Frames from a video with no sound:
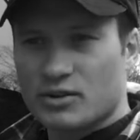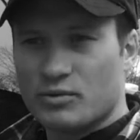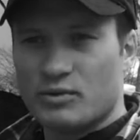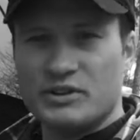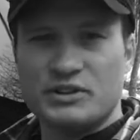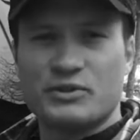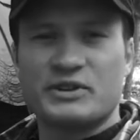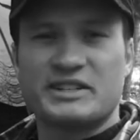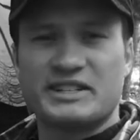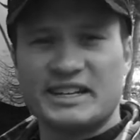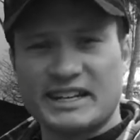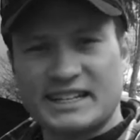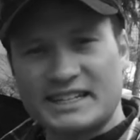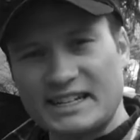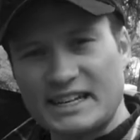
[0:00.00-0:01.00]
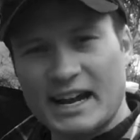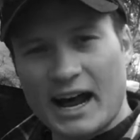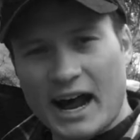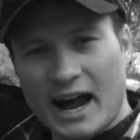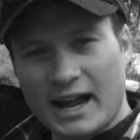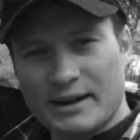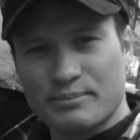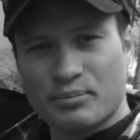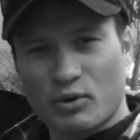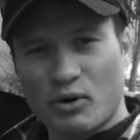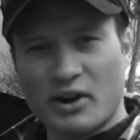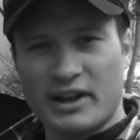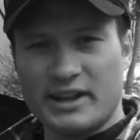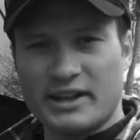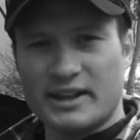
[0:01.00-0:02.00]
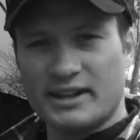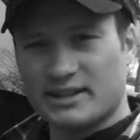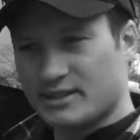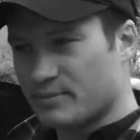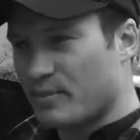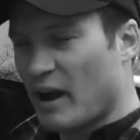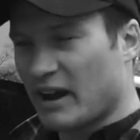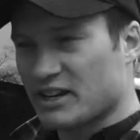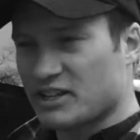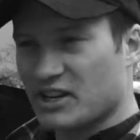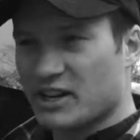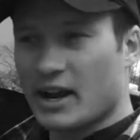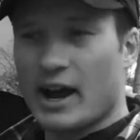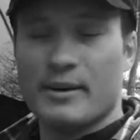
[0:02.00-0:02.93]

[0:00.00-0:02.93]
we do a 69 point inspection.